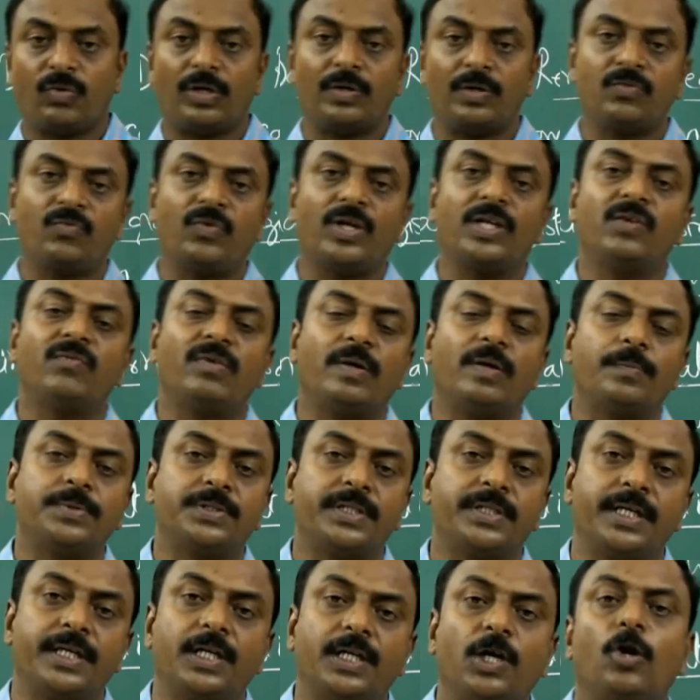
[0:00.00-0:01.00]
one
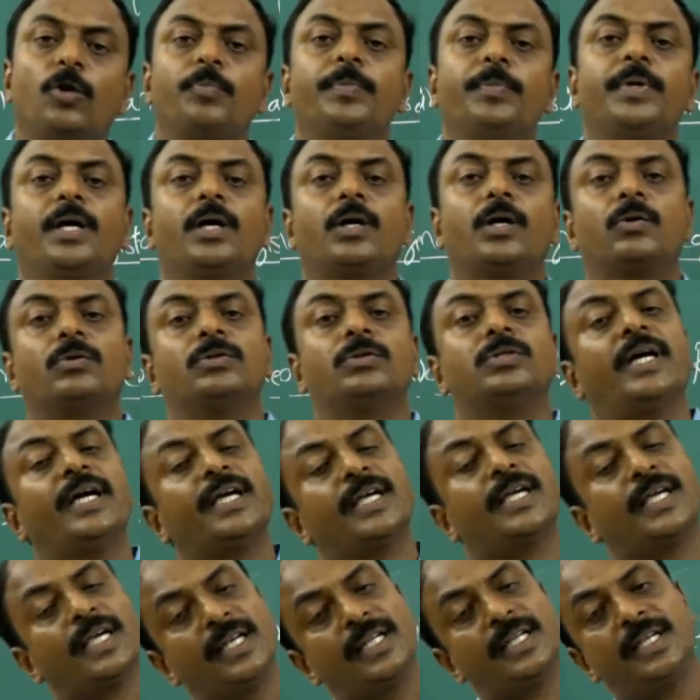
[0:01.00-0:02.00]
website, how many accounts
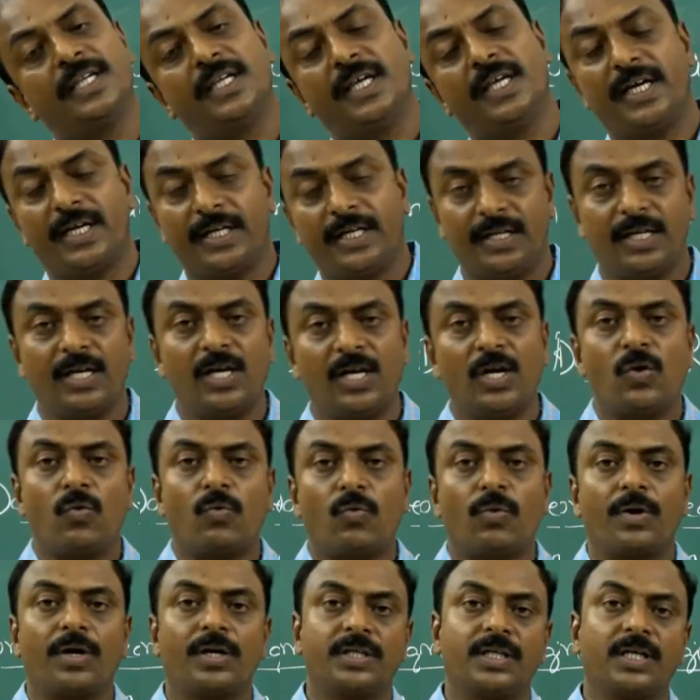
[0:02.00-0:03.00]
I can create,
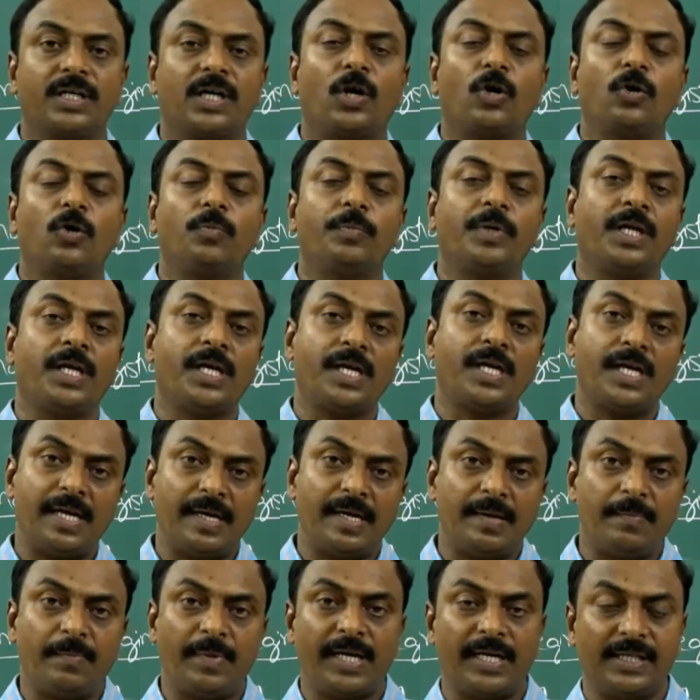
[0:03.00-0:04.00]
what are the, how
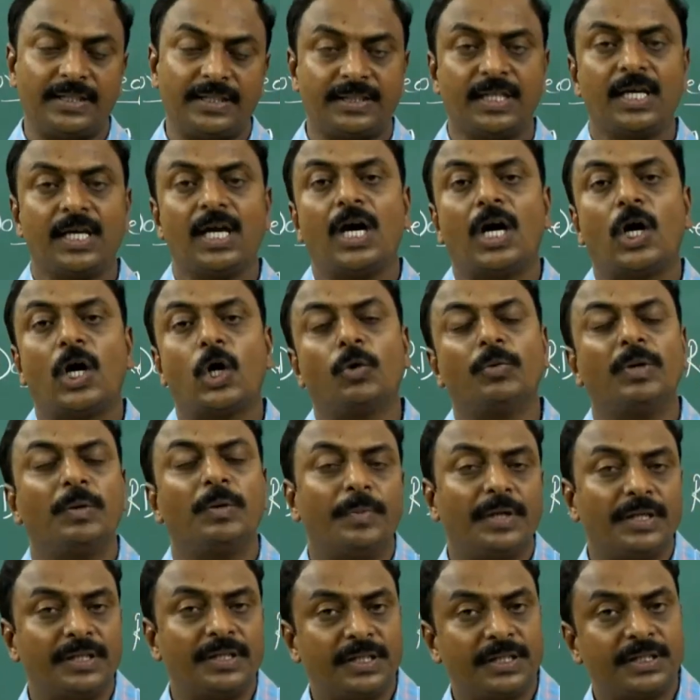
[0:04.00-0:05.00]
many emails, how many
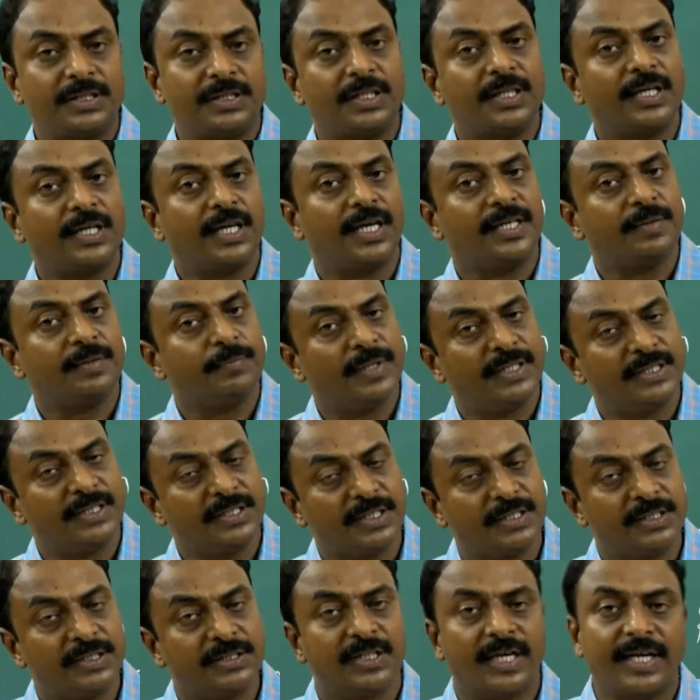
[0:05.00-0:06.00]

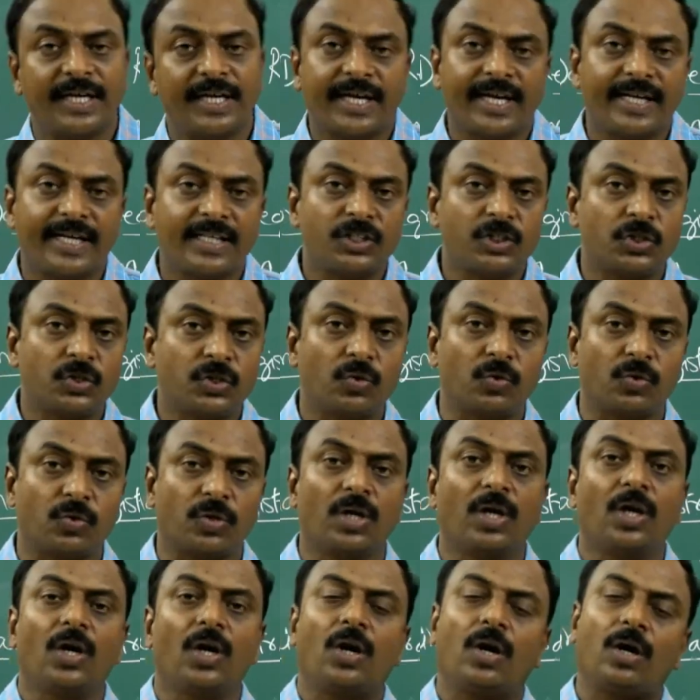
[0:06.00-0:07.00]
messages I can
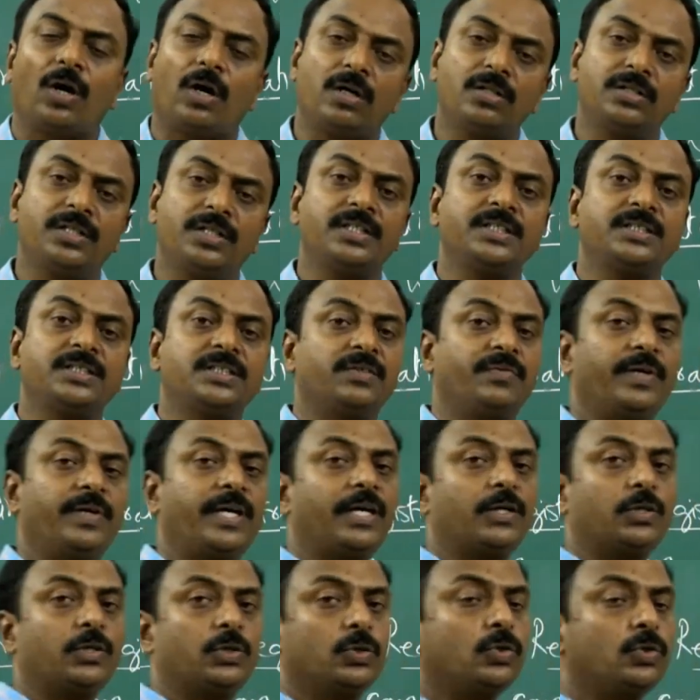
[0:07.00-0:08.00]
store, all things we
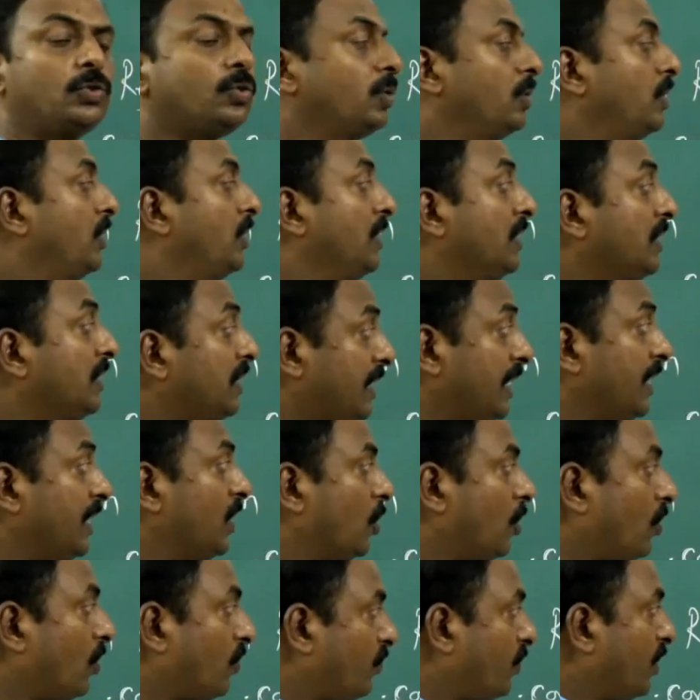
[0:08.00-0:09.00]
have to
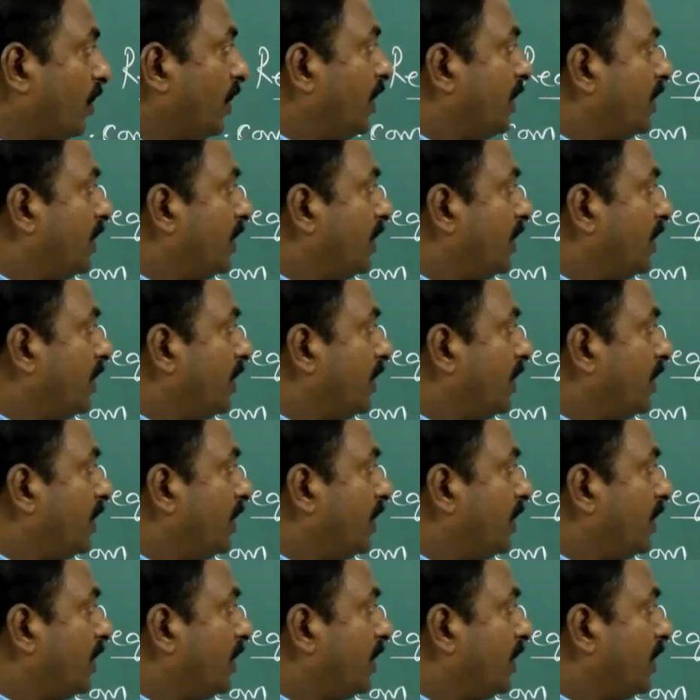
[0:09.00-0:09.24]
think of.